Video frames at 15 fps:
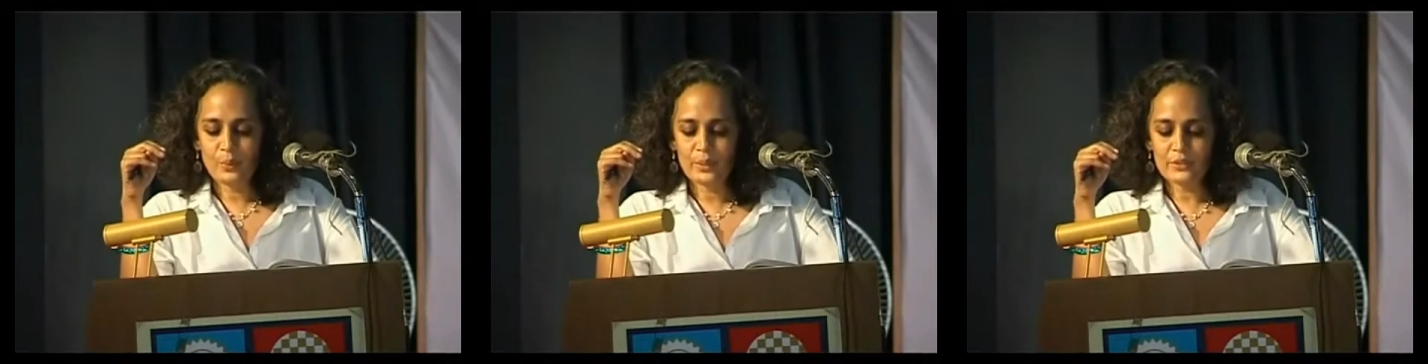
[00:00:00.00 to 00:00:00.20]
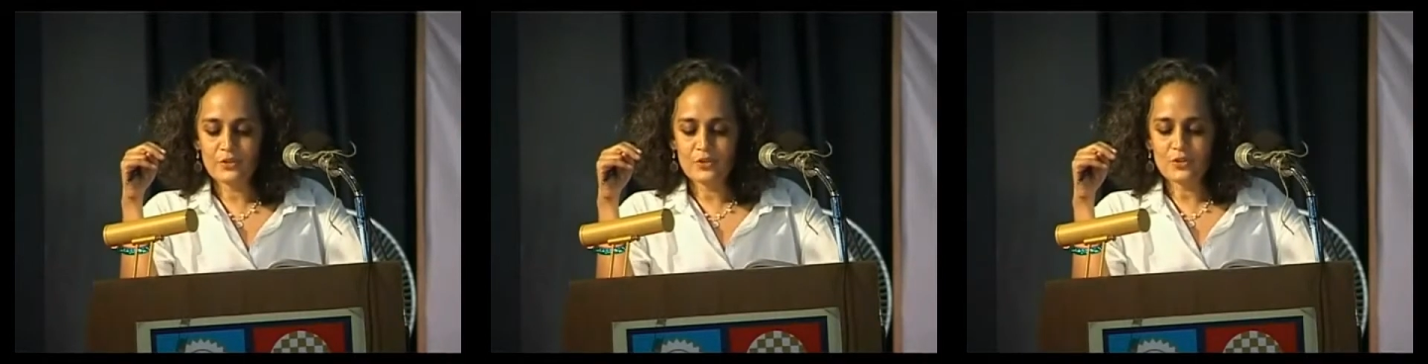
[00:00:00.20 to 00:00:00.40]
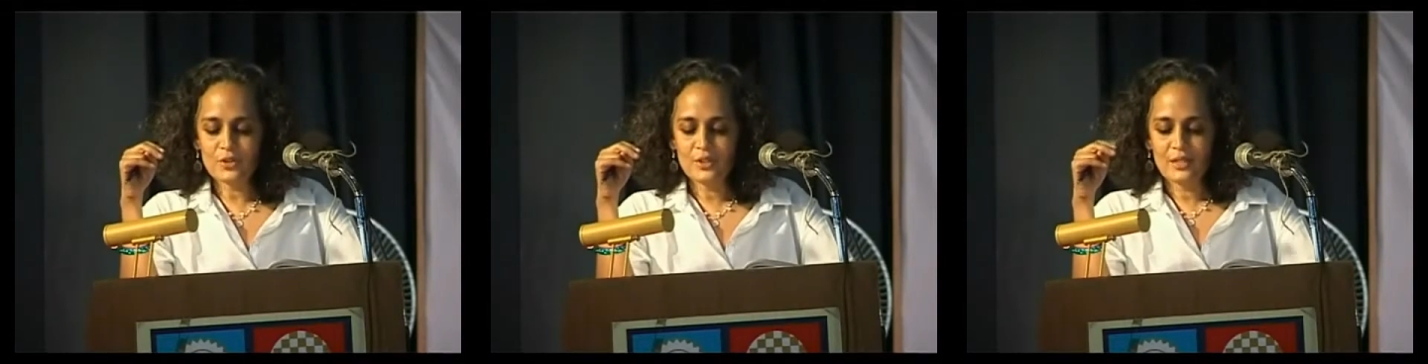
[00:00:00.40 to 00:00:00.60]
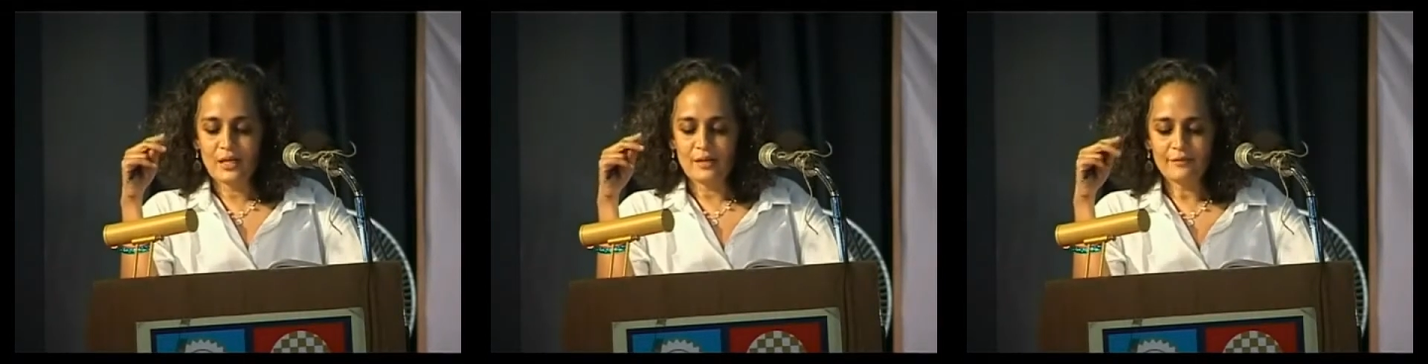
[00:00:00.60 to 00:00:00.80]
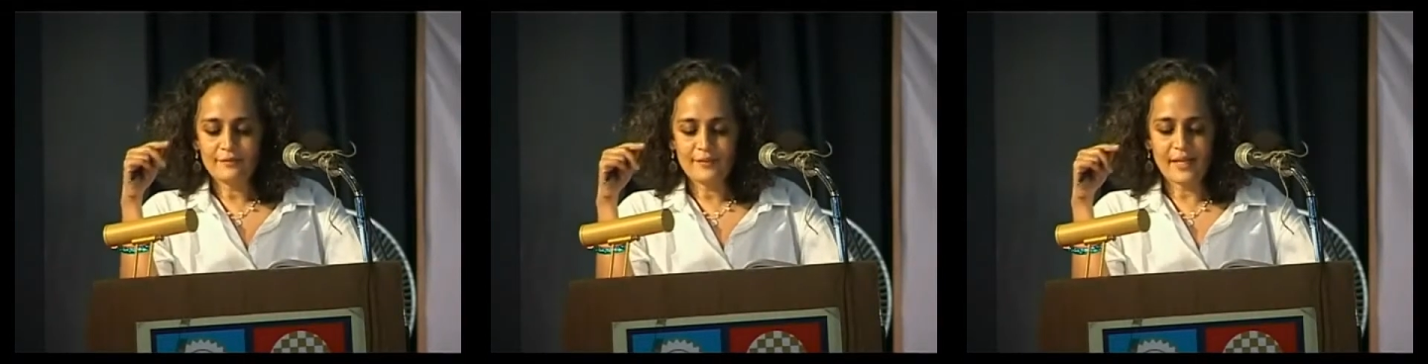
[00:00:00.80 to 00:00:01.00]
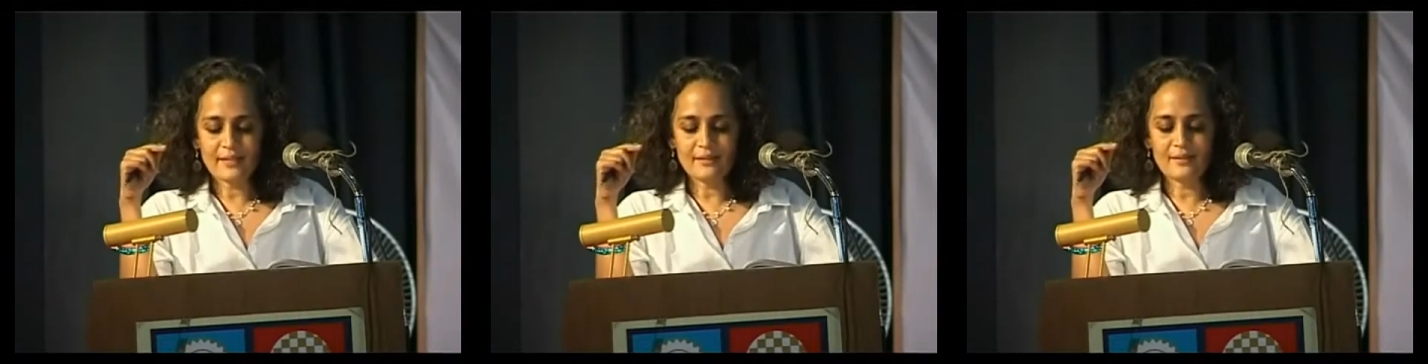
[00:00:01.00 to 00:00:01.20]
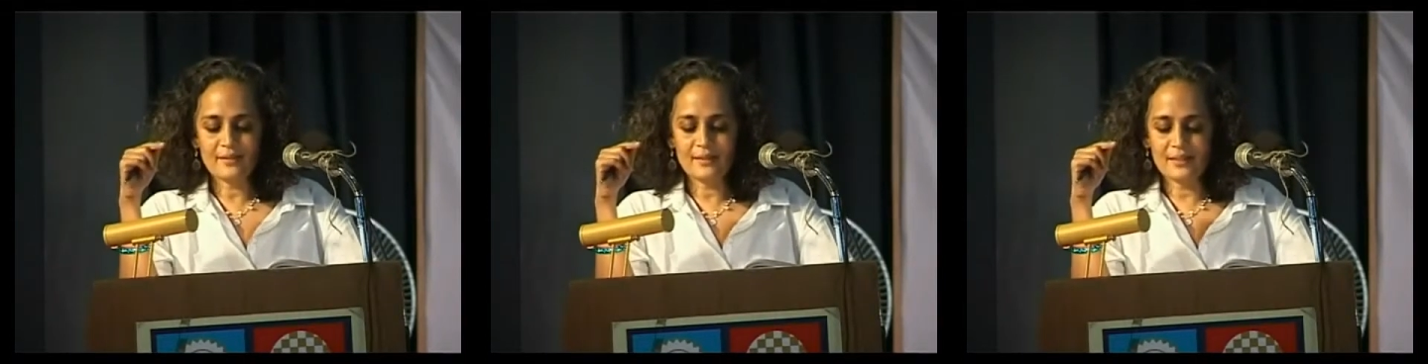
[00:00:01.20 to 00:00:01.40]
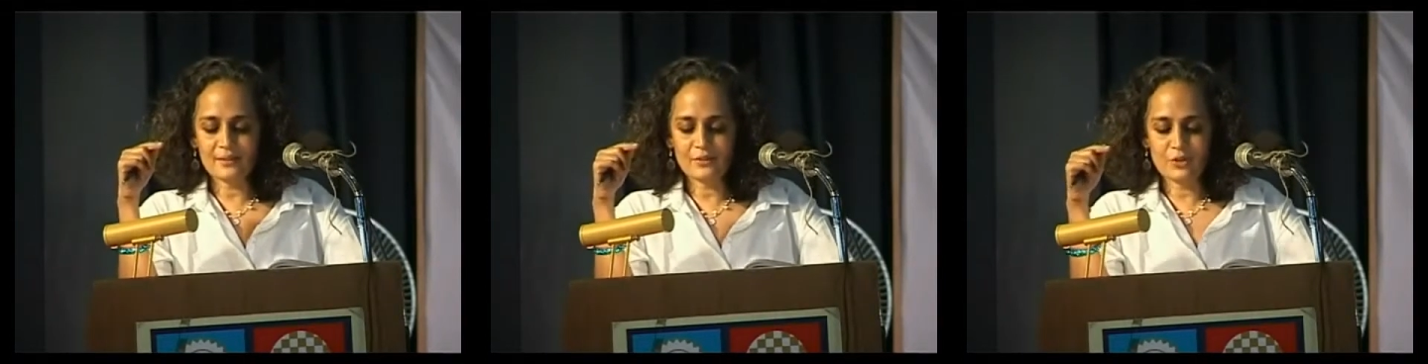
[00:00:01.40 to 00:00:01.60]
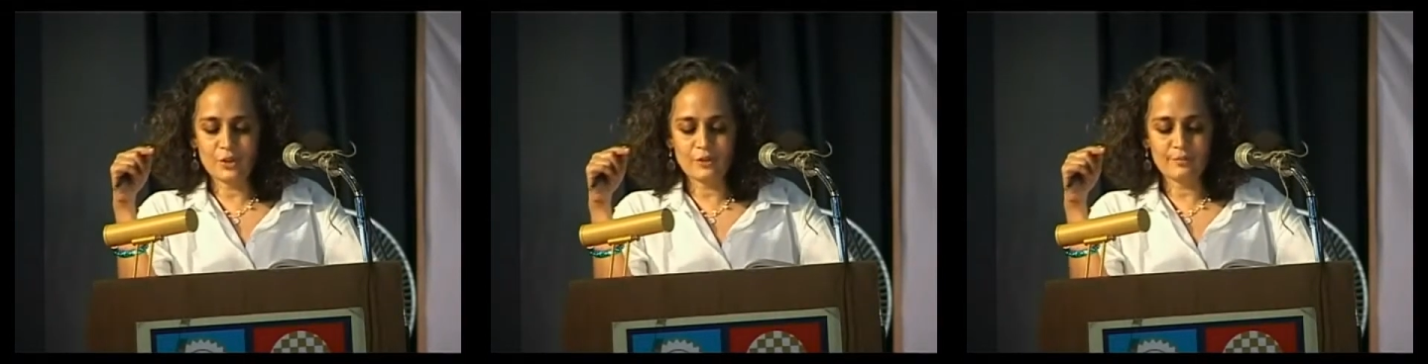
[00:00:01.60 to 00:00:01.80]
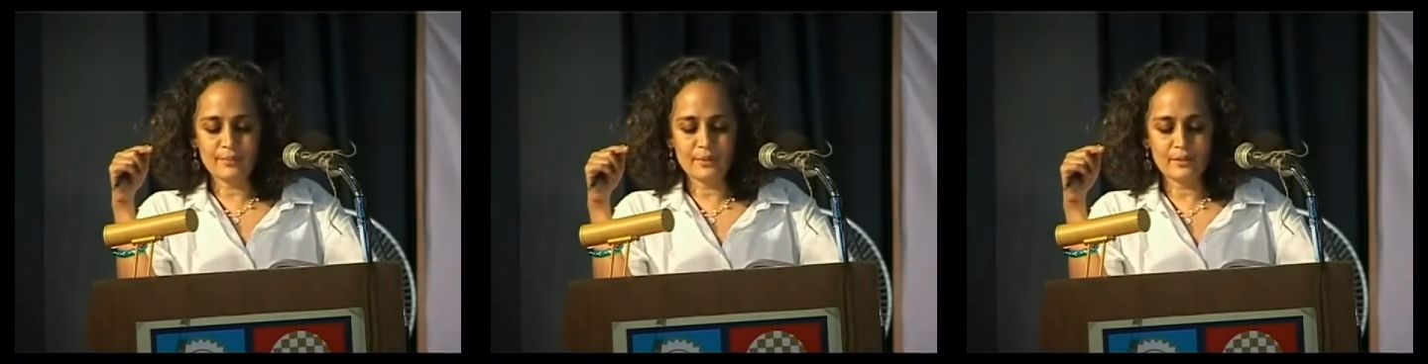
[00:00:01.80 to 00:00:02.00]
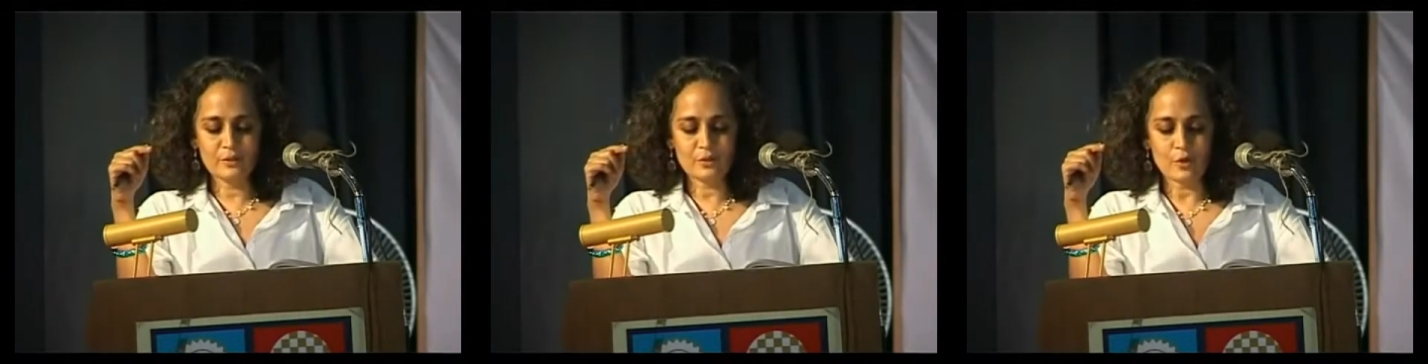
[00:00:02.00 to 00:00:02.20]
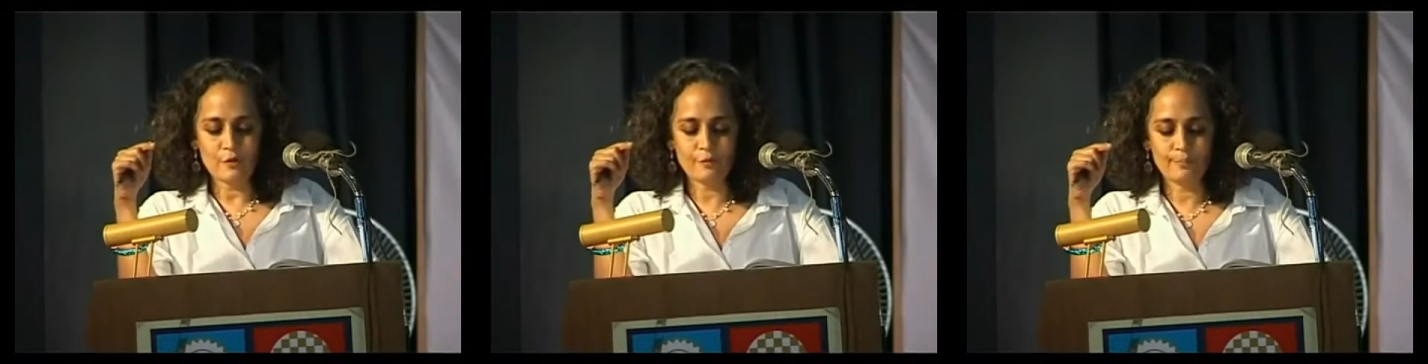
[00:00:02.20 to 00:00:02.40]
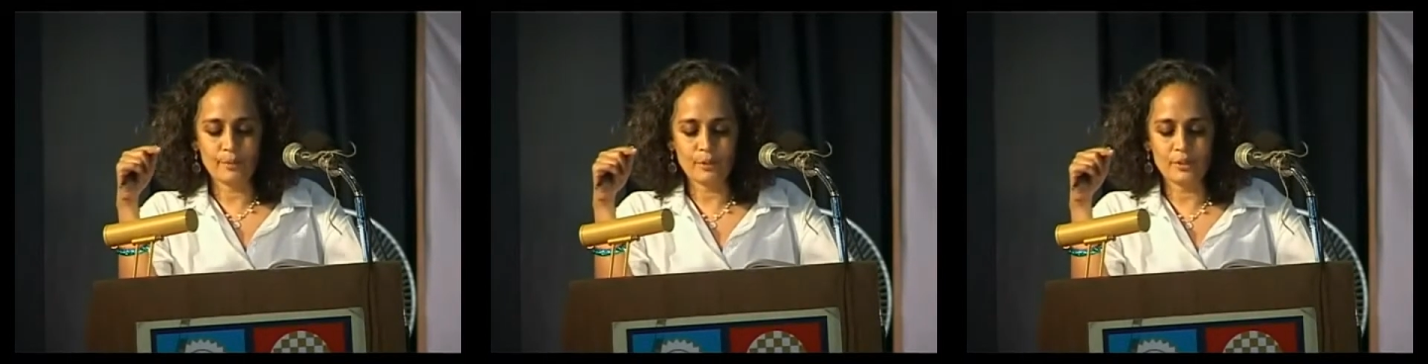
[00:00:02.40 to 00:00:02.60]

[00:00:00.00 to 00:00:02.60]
which affect the achievement of